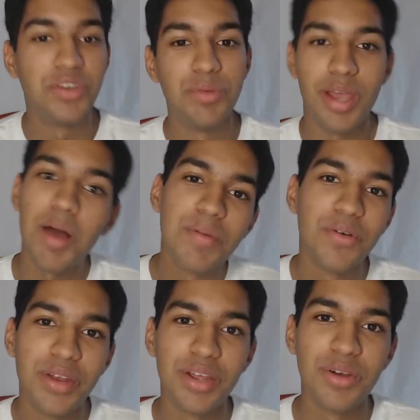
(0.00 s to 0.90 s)
uploading,
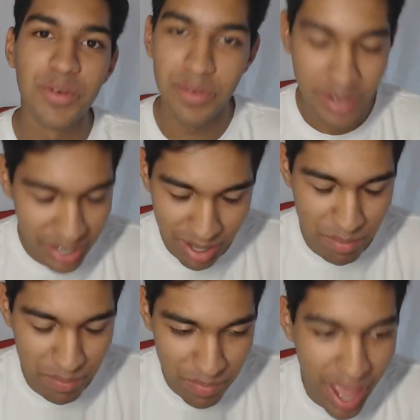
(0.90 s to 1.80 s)
and I'm
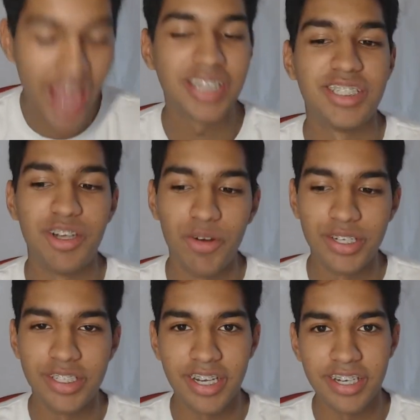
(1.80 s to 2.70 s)
actually going to stick
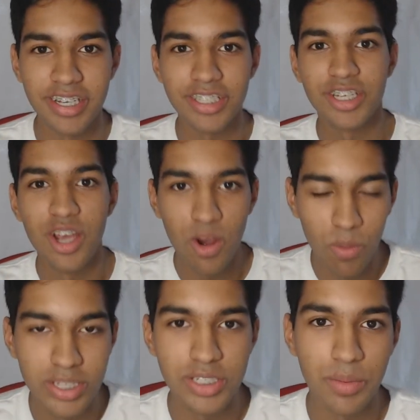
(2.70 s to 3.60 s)
to this once a
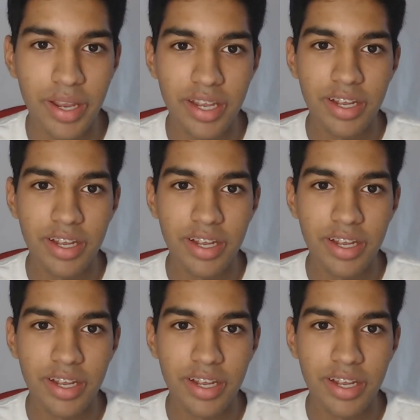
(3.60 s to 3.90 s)
week,